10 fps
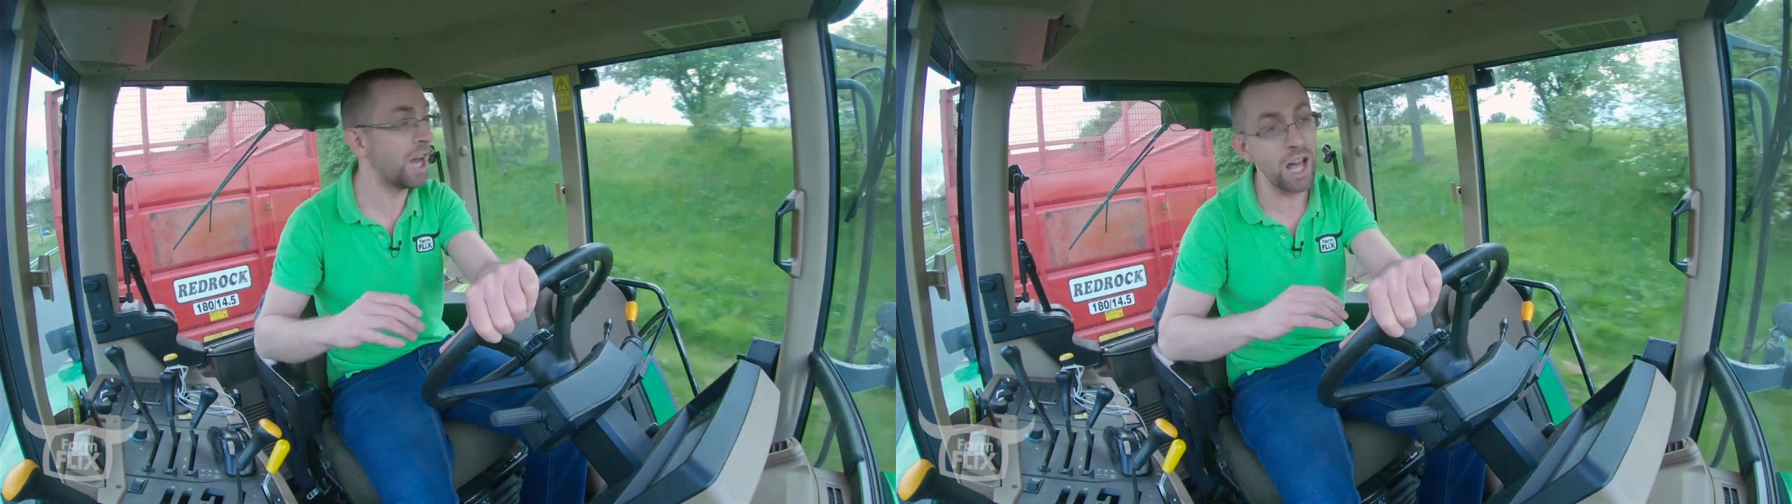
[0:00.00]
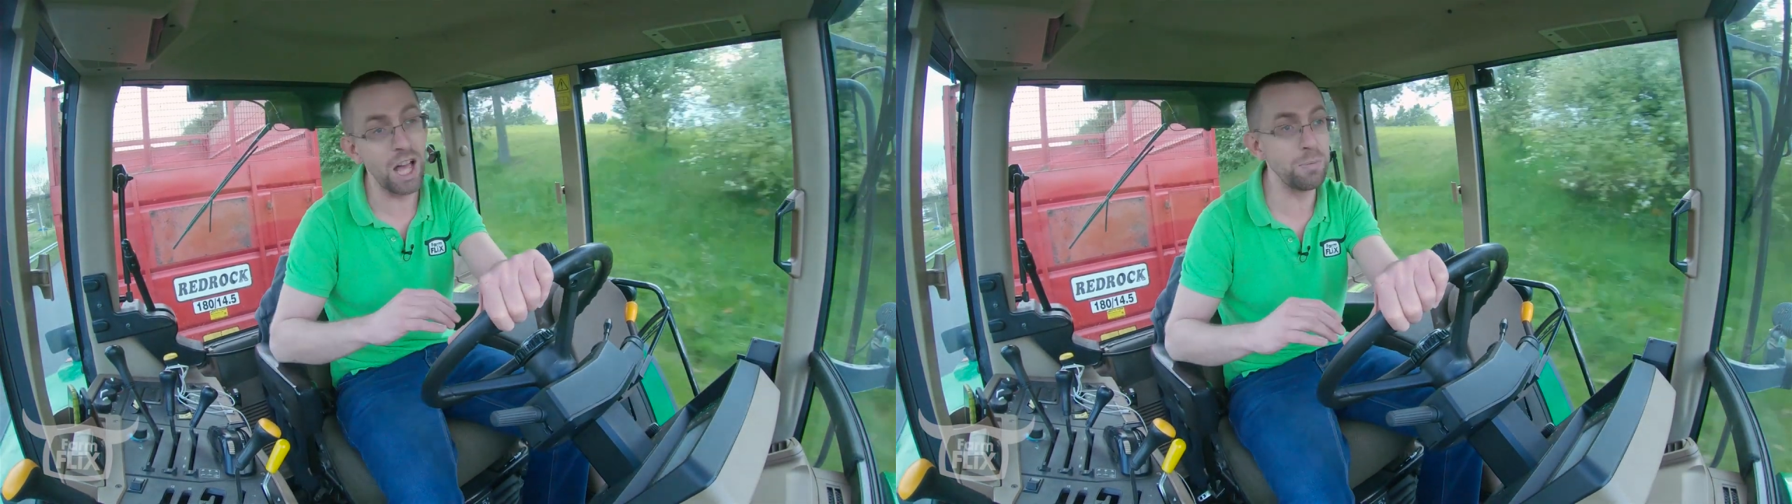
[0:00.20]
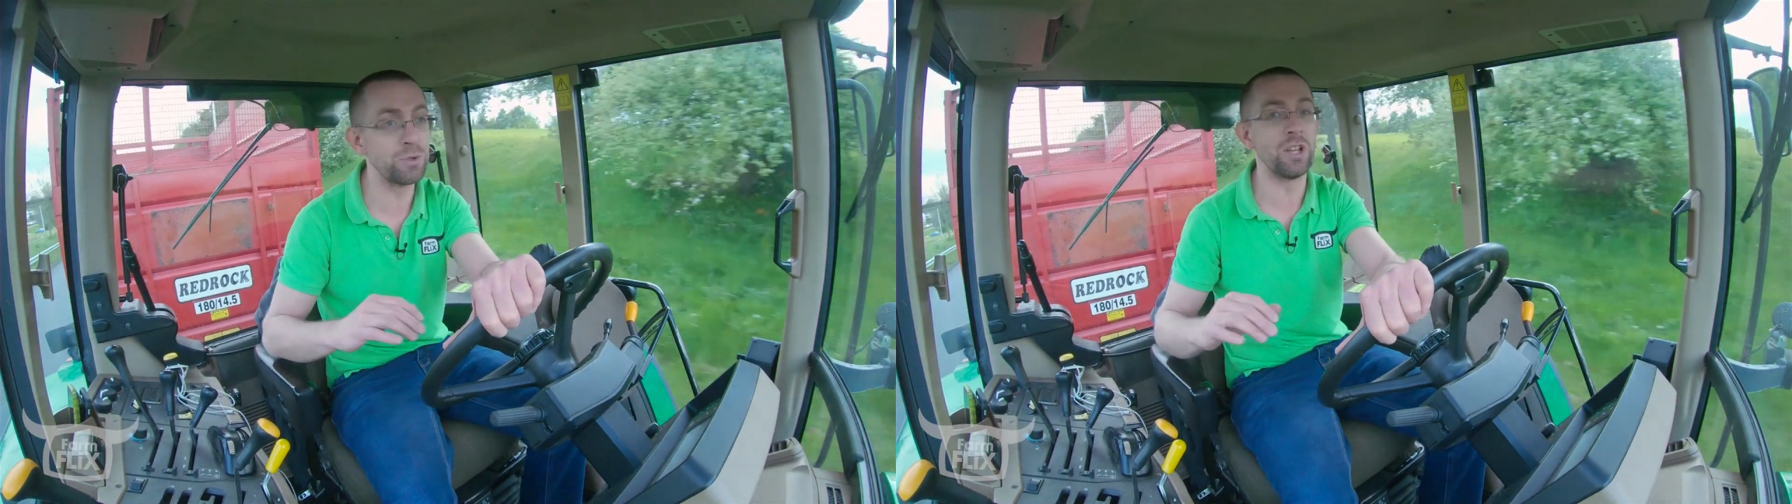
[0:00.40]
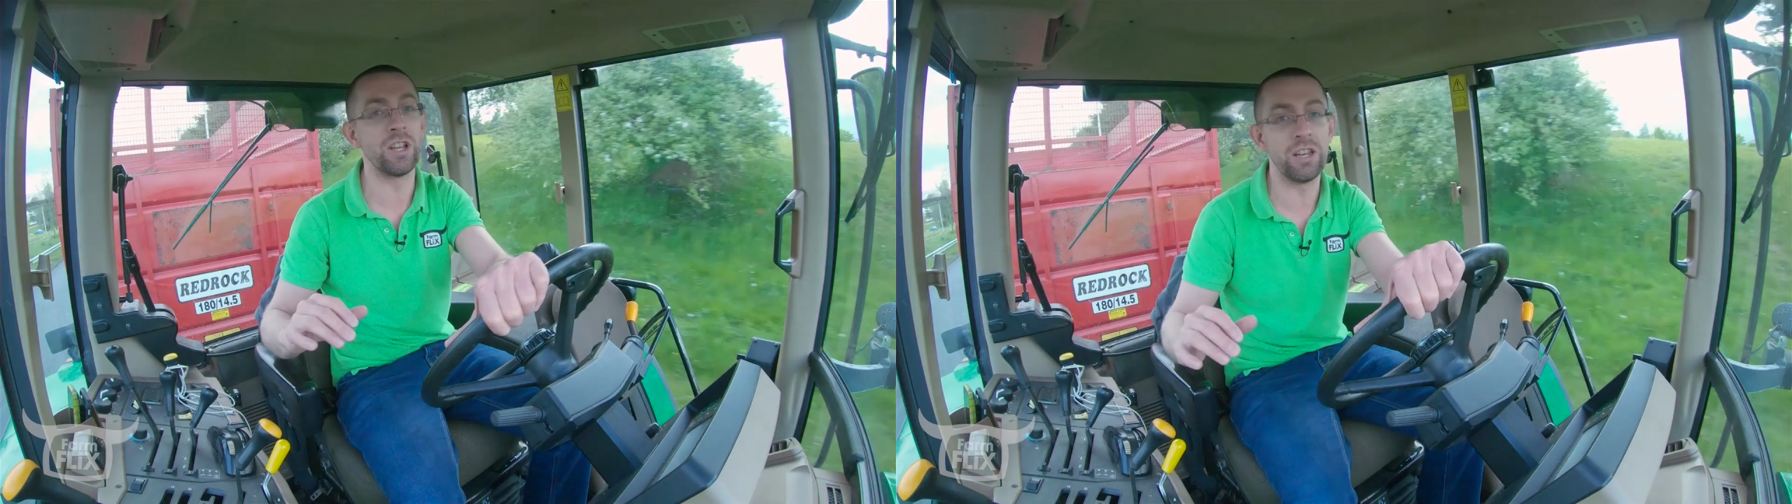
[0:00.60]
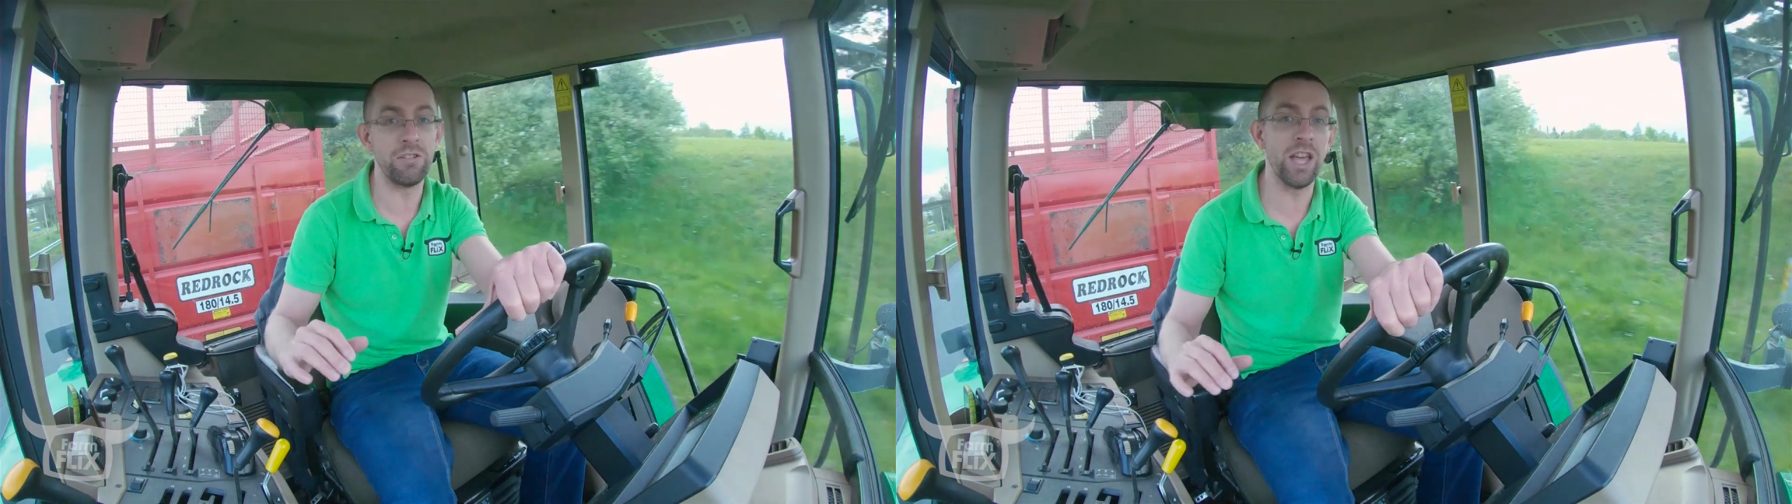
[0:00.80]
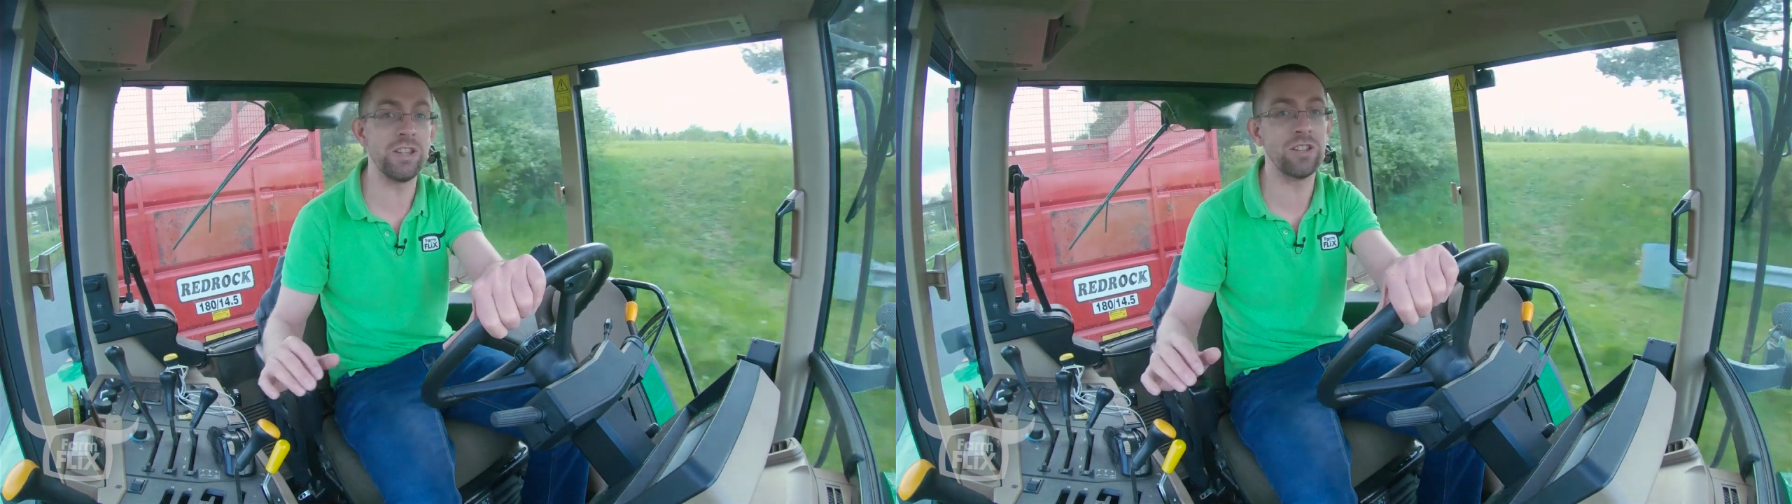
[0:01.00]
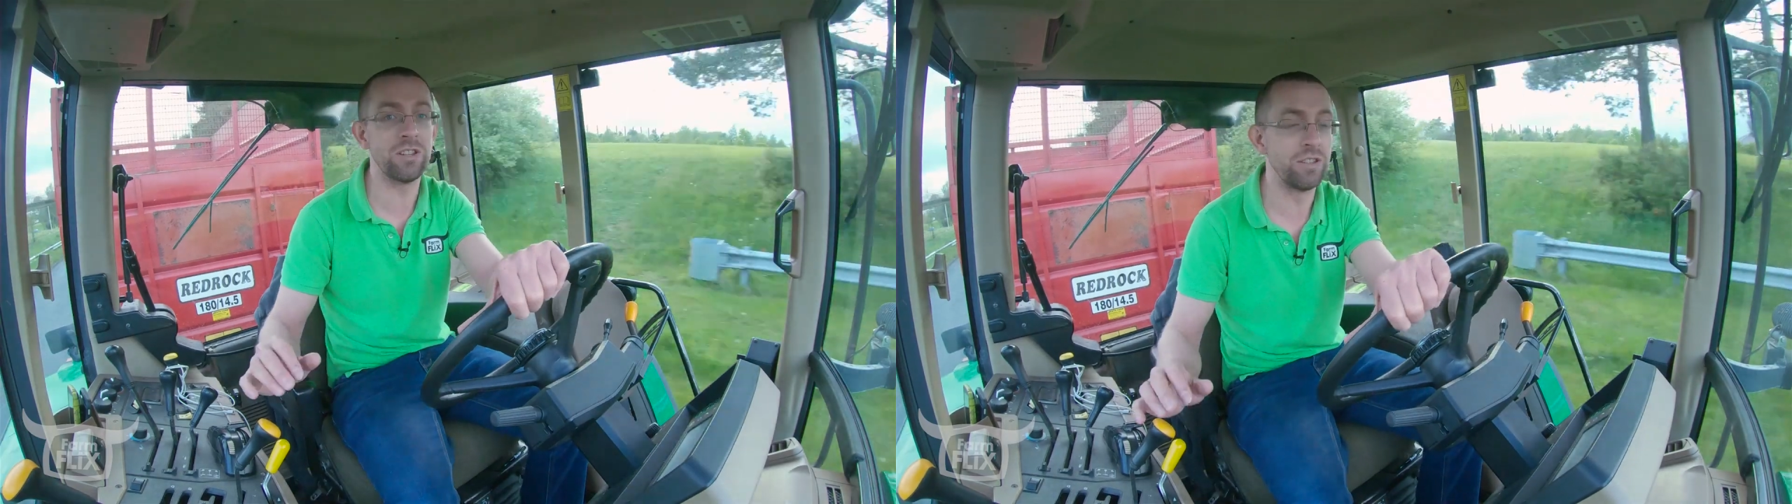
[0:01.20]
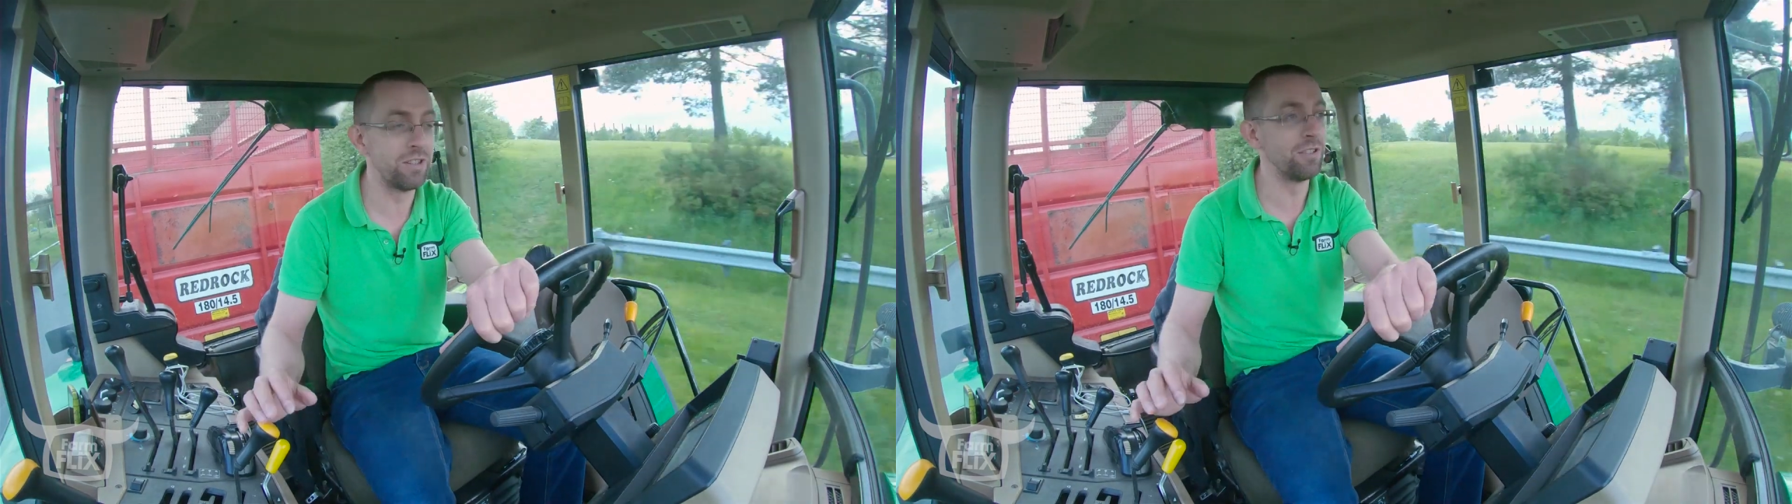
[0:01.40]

absolutely raging